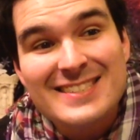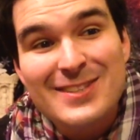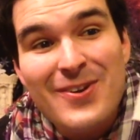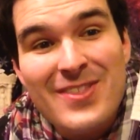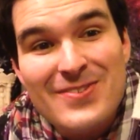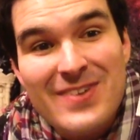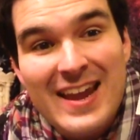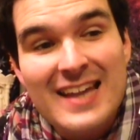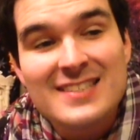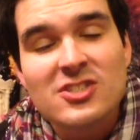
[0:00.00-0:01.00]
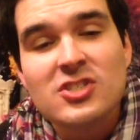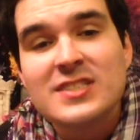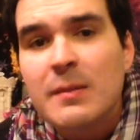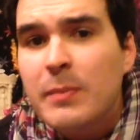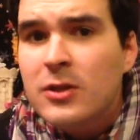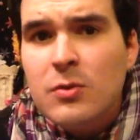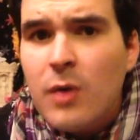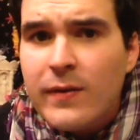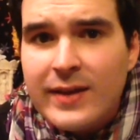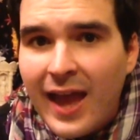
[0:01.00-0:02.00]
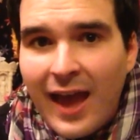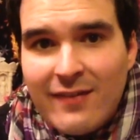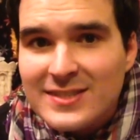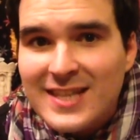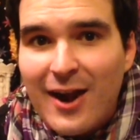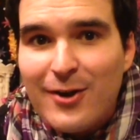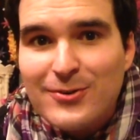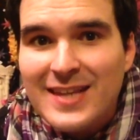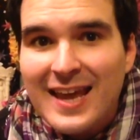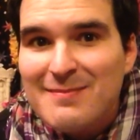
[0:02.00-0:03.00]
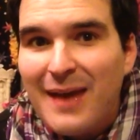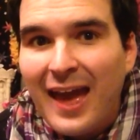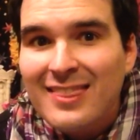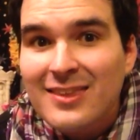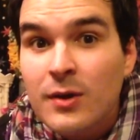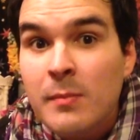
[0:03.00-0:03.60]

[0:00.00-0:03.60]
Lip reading: It's Lord of the Rings. And she said, but you already have a tarot deck, Matthew.